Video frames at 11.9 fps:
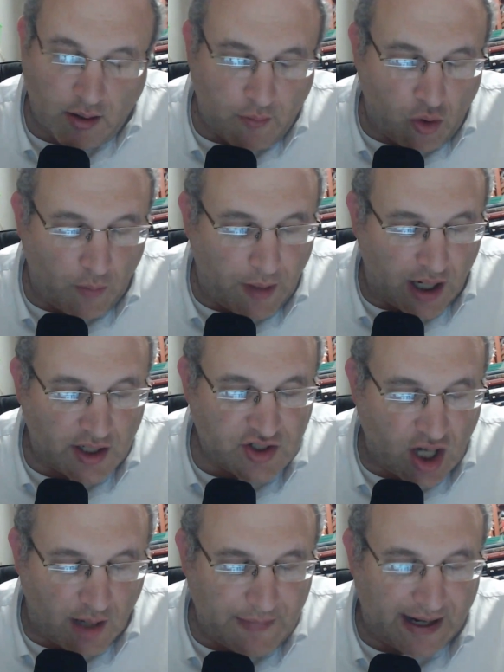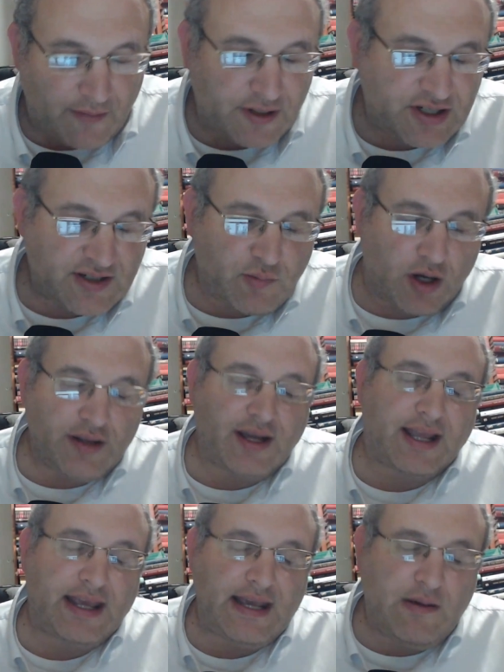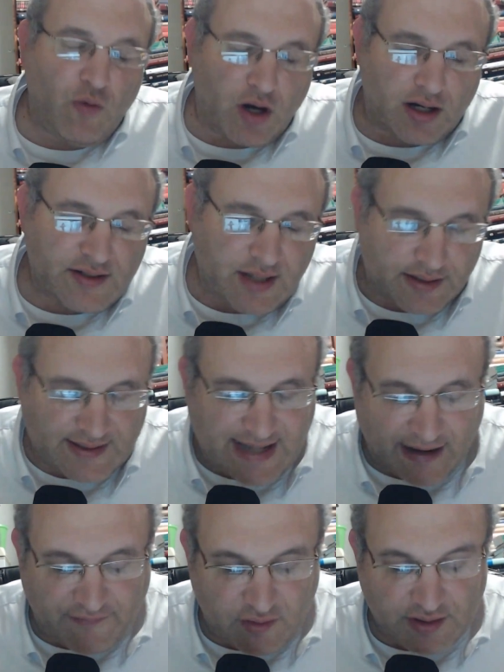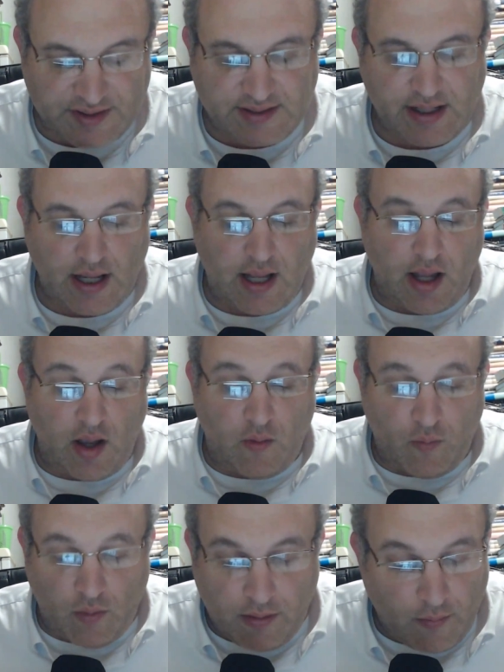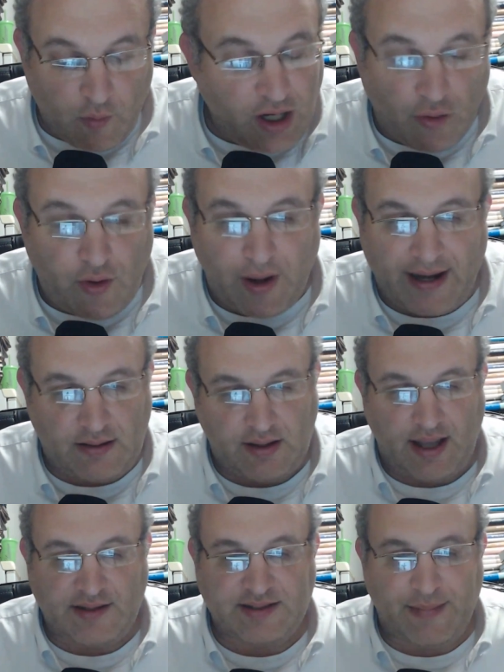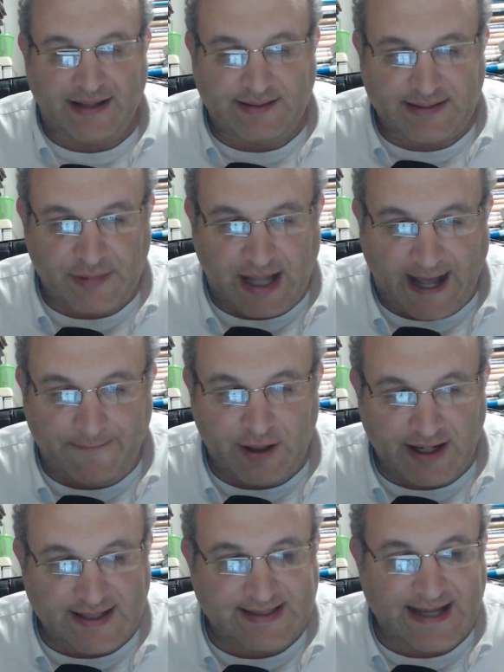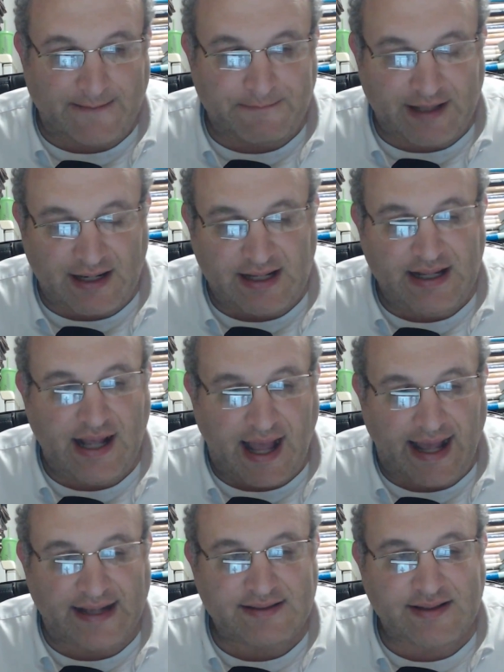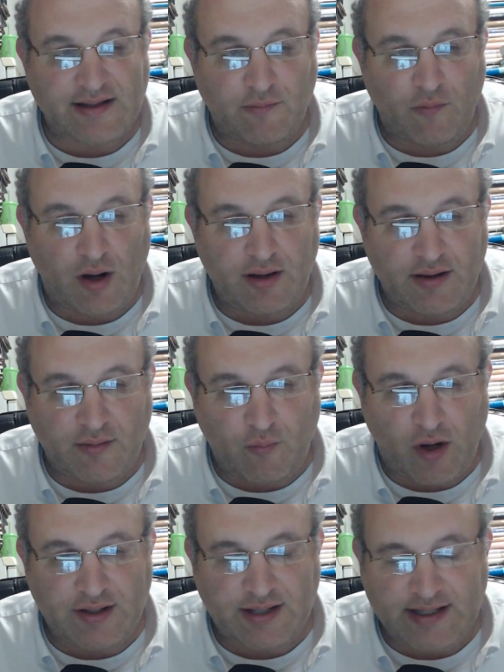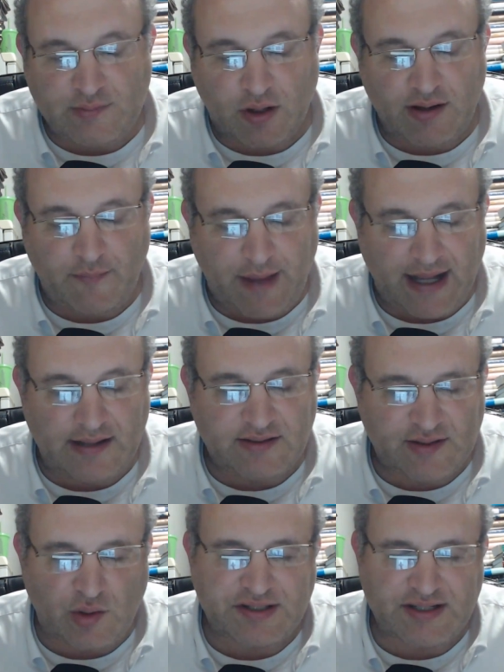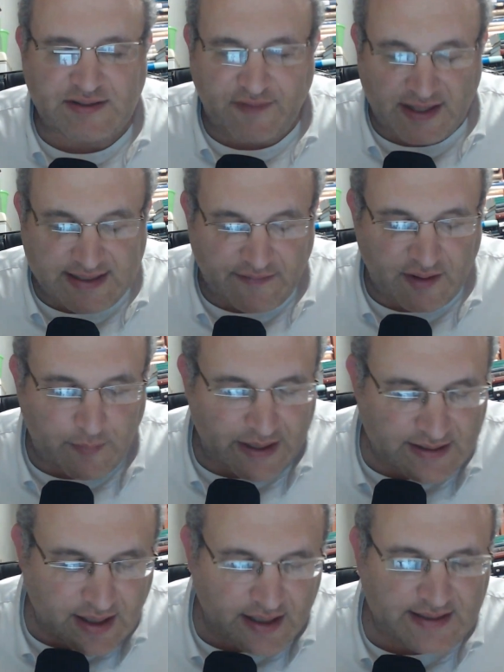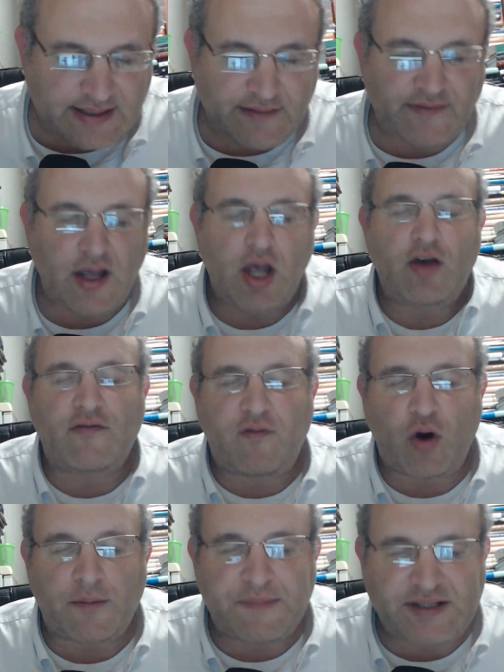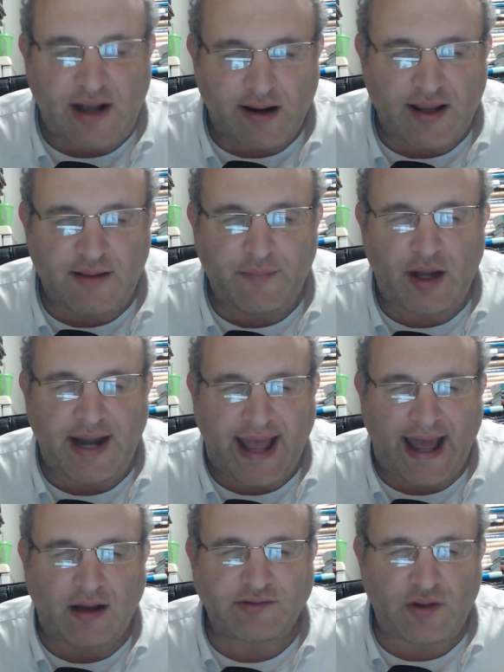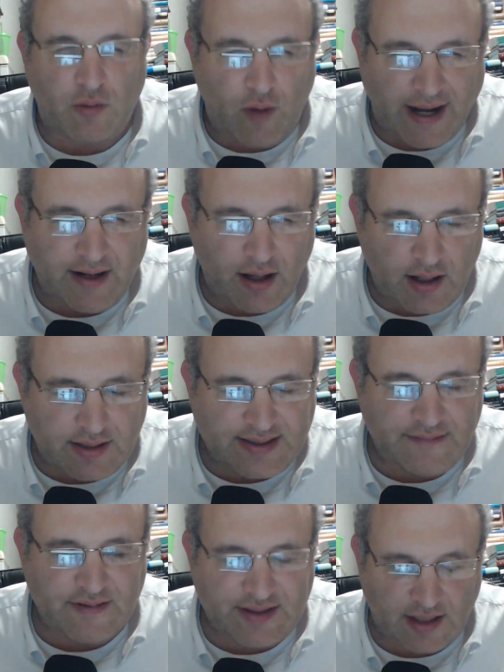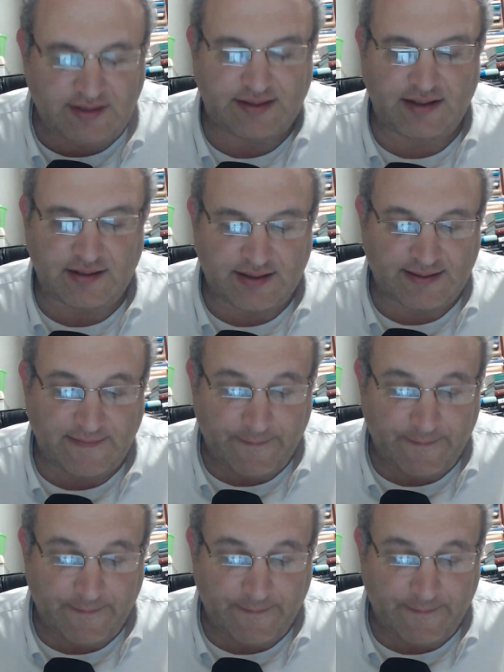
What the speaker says: called Baruch She'amar, which is one of the key works on Safros. We don't know anything else about this Mechaber except that he has he's one of the main sources for, let's say, for the Beis Yosef, for psakim on how to write ksivas oisius.